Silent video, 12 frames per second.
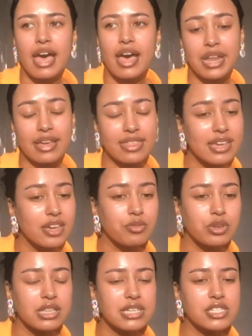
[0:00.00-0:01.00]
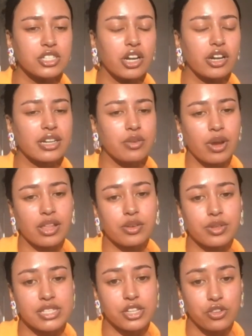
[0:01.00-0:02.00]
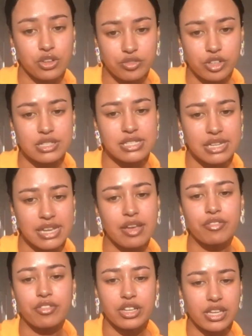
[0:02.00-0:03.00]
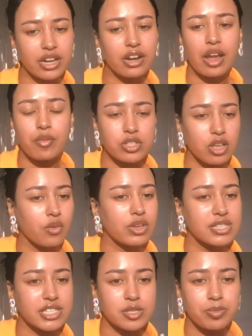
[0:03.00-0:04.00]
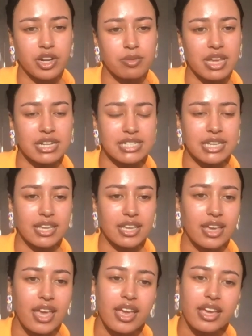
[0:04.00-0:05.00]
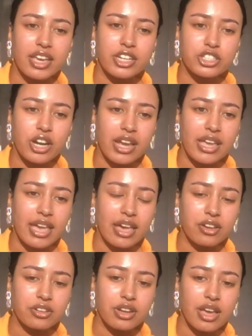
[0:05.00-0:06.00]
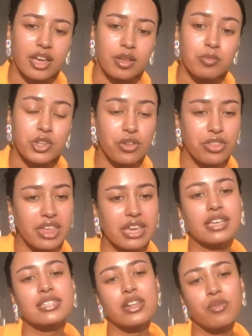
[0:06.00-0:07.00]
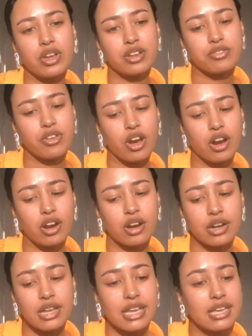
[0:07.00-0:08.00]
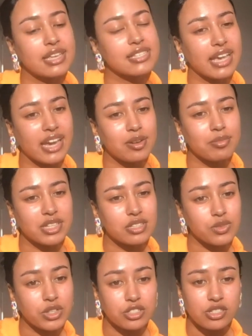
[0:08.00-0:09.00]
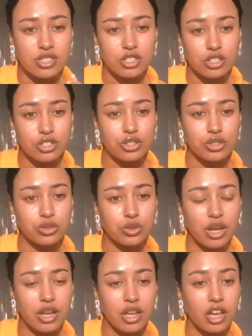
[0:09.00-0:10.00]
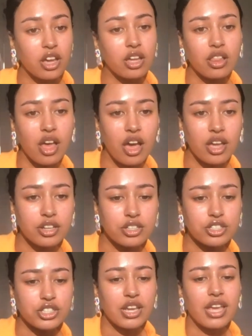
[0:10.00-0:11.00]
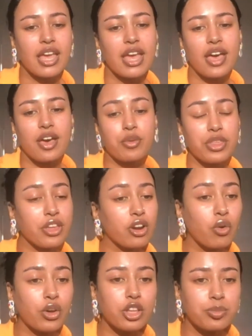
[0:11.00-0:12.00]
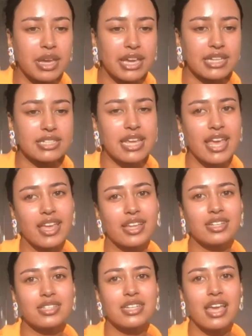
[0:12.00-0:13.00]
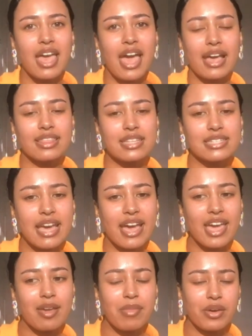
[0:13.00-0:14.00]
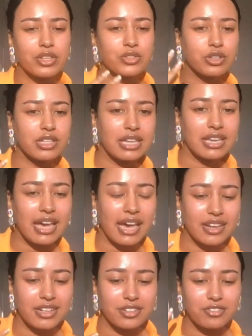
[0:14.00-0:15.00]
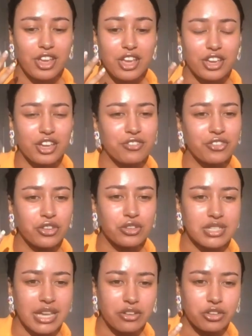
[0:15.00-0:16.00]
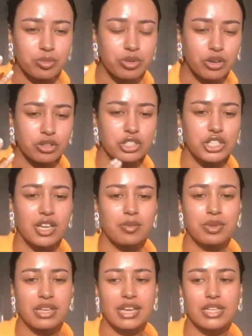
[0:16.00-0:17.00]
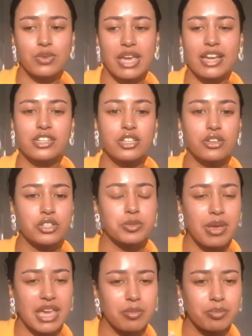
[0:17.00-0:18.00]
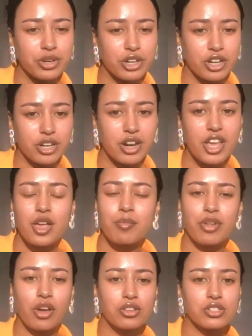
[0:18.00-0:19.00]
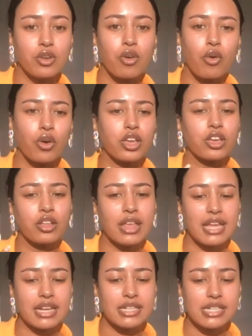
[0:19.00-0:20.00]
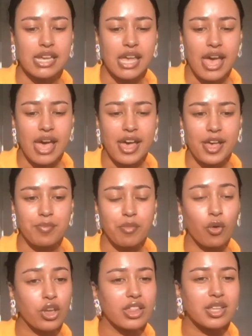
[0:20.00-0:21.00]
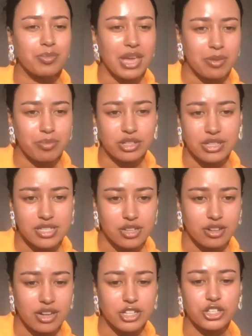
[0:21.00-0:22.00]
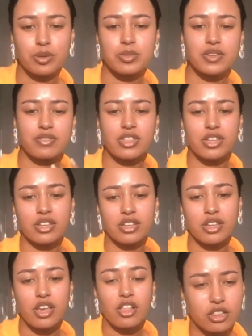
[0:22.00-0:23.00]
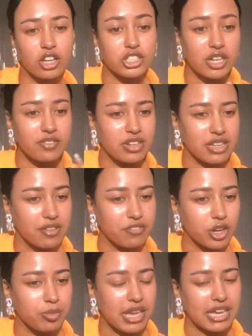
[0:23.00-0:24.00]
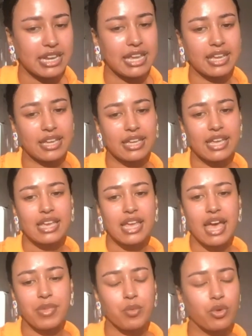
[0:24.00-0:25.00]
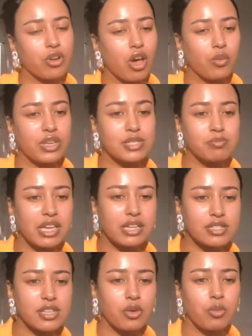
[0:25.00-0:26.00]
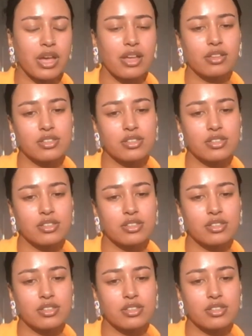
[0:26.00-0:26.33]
But I think it really started while I was in university. Every year, I was always experimenting and trying out um, new things. And one of our assignments was to do a, a collage with our oil paint. And at the time, I was really kind of confused how to approach it because we had to use paper, but also oil. And um, oil and paper doesn't, in terms of the longevity of your painting, it won't always mix so well.